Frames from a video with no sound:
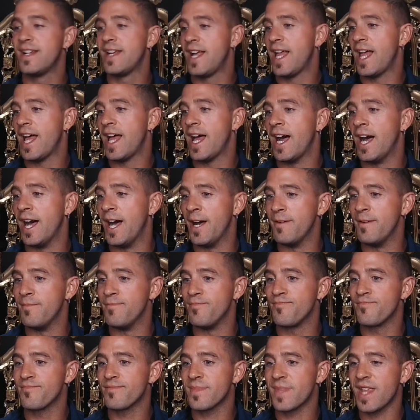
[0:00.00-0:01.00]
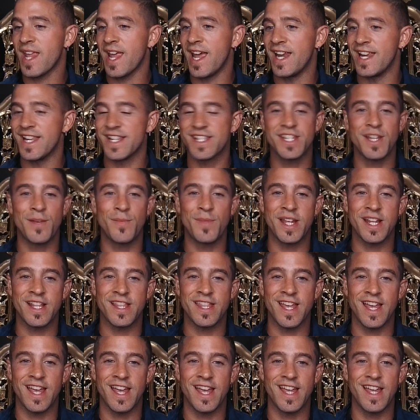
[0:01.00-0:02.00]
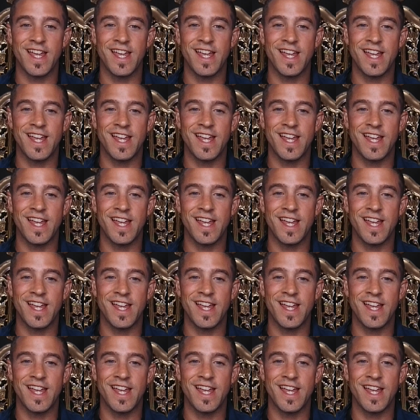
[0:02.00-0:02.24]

And it's something that